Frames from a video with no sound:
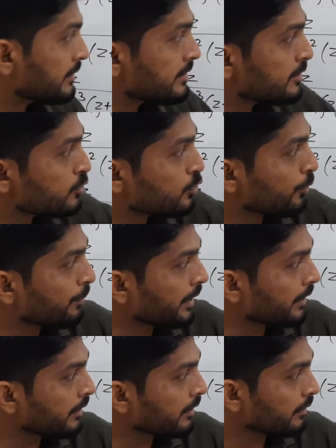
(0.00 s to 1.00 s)
This is
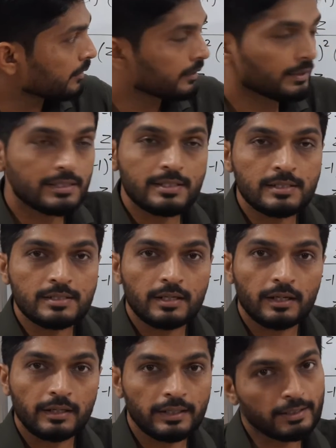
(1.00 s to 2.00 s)
numerator, this is
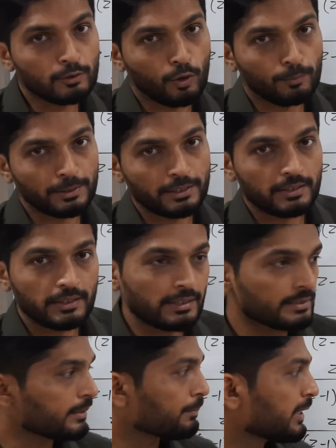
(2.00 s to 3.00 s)
denominator.
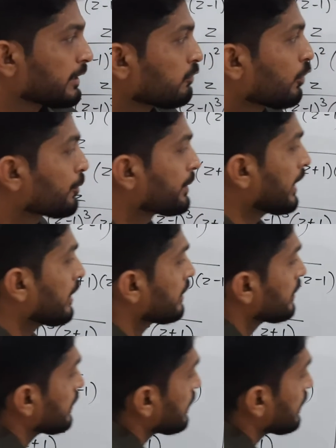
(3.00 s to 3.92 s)
Let us apply the formula.